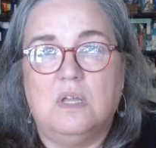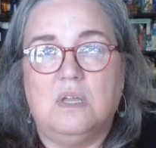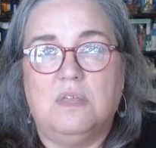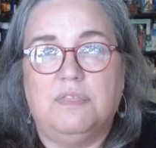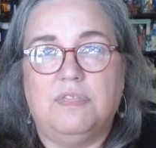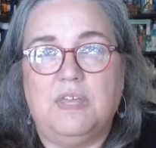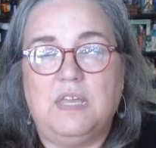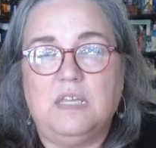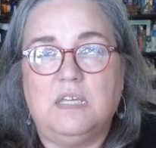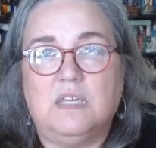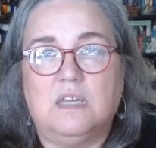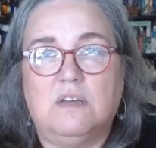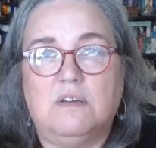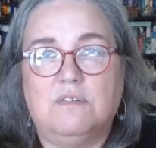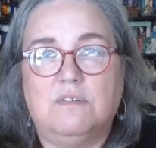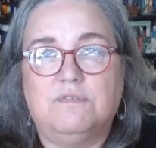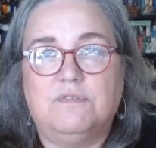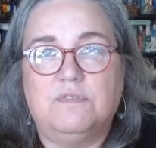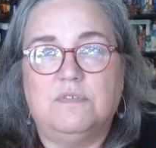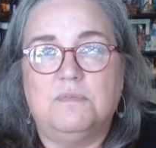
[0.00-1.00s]
think
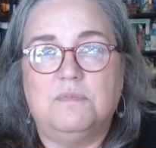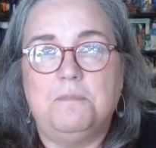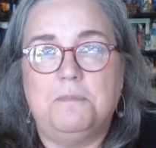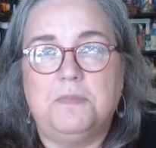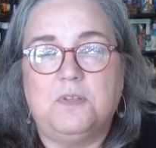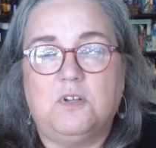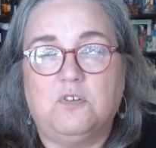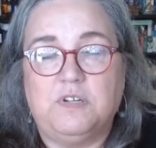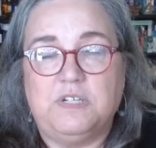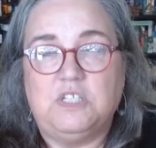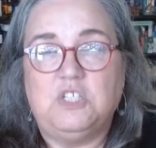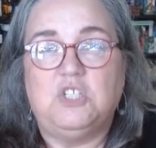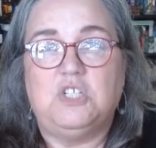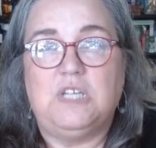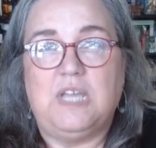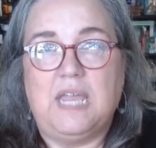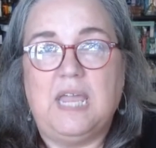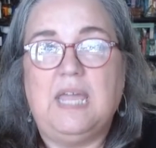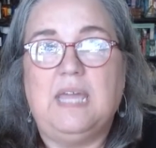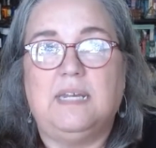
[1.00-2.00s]
of
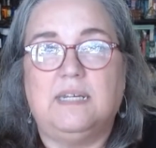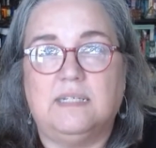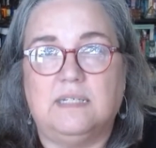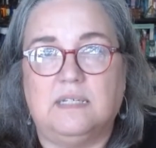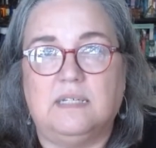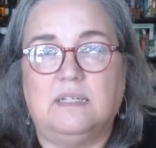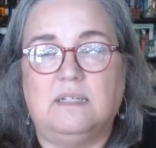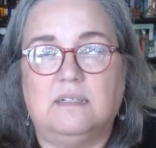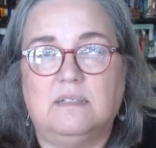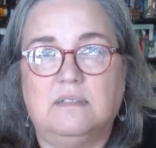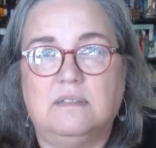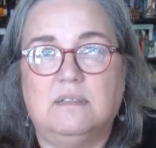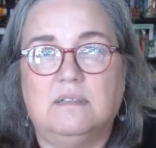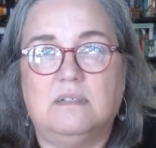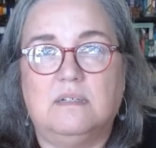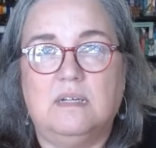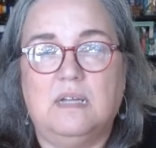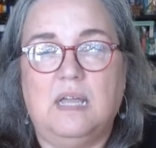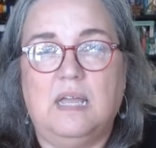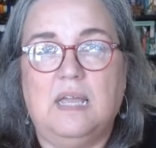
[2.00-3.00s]
Christianity
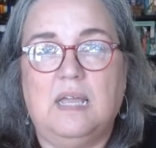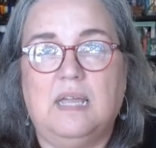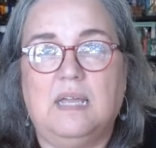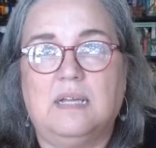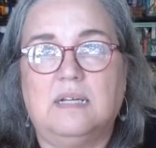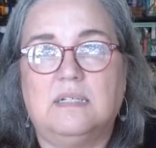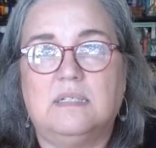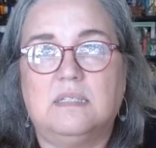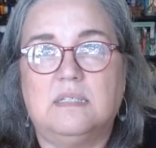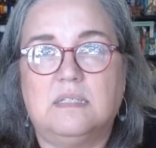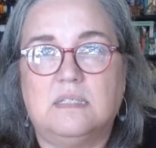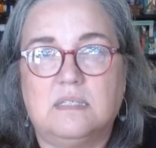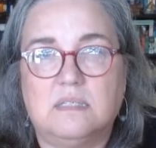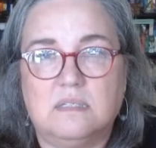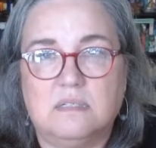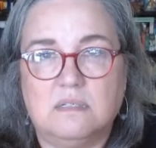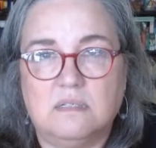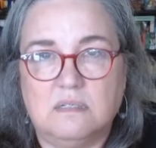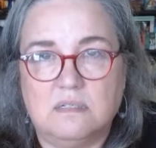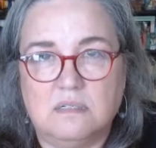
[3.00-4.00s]
as
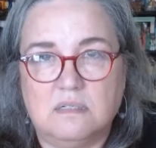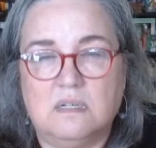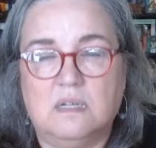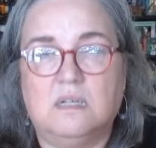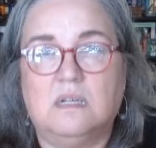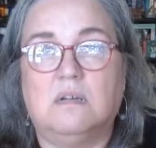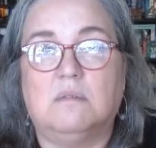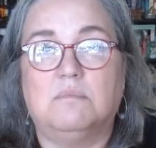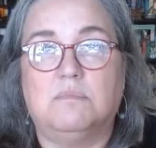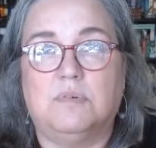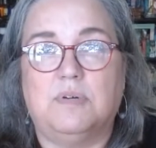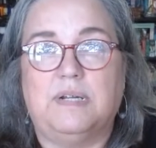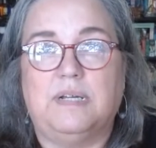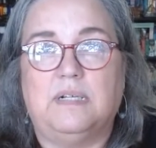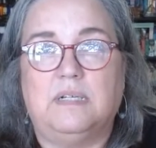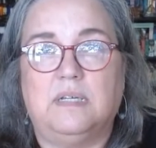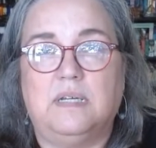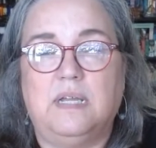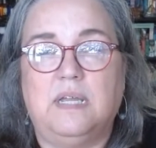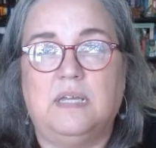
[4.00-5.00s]
an
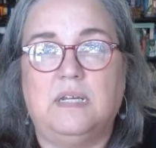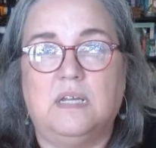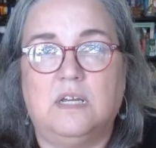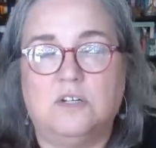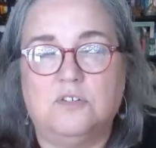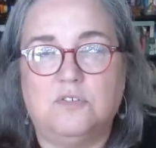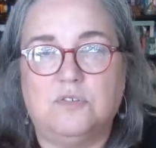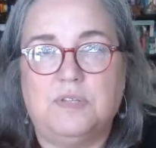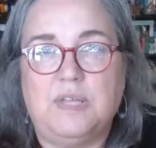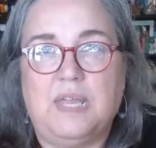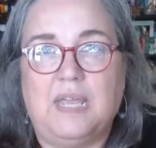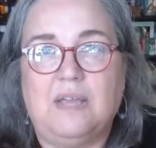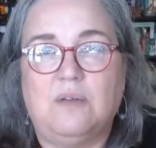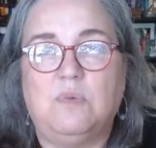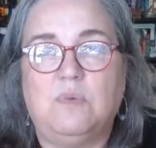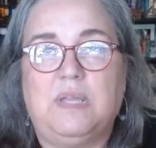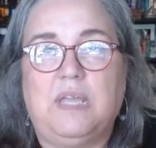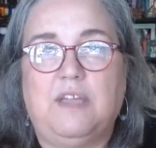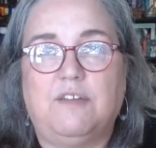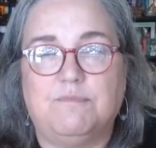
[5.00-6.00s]
umbrella, and under that
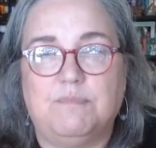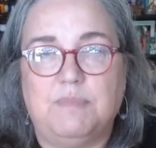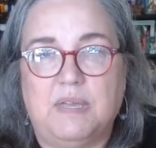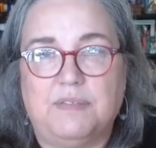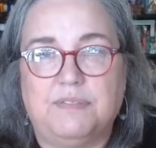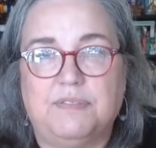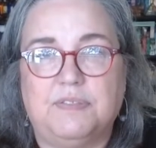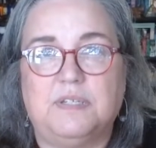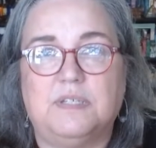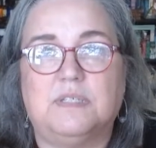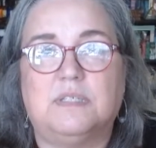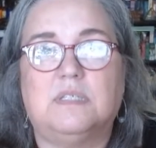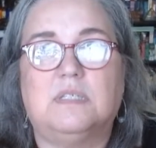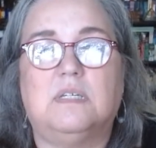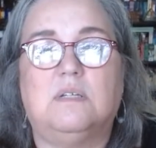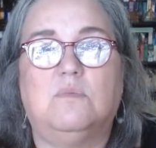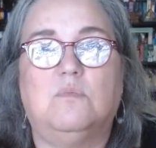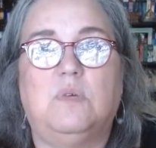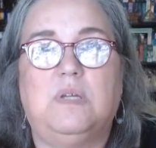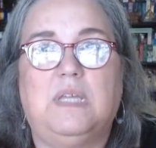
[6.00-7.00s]
we have Methodist
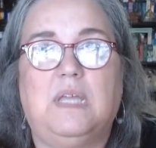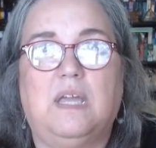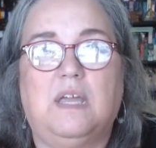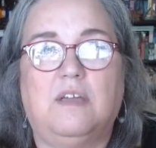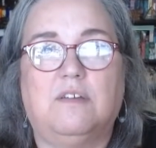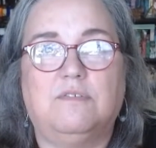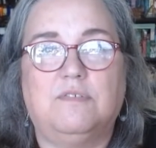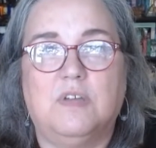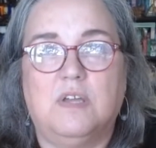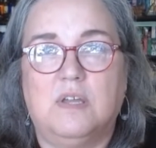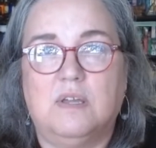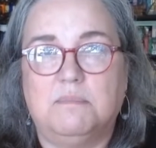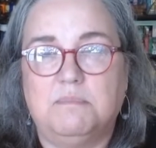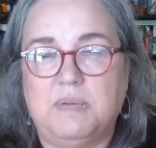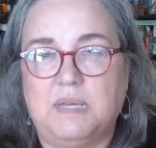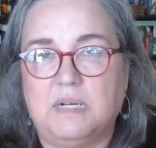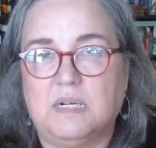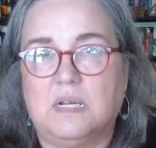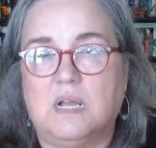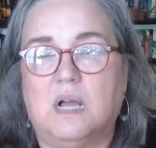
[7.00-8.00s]
and we have
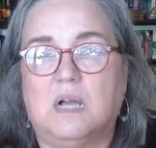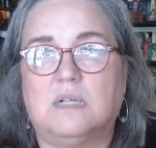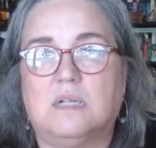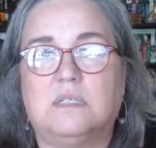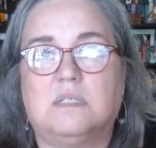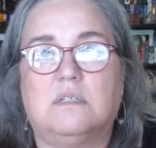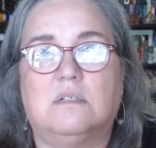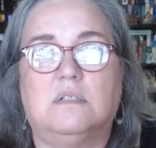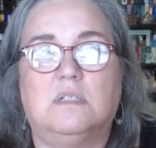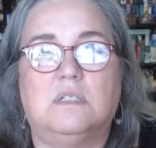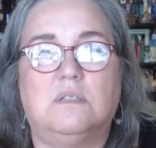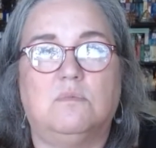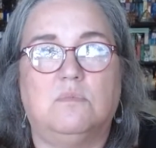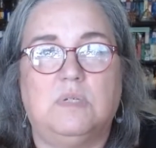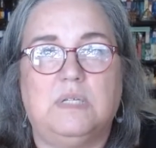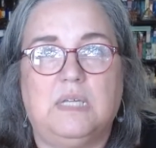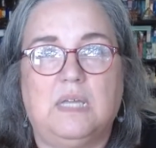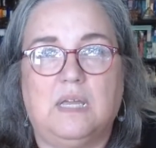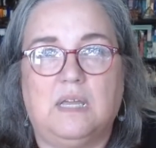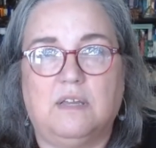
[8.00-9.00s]
Pentecostal and
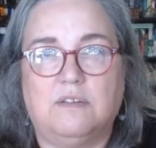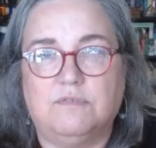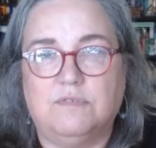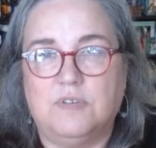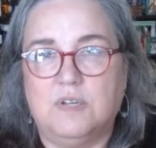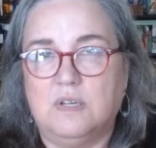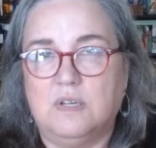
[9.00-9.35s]
we have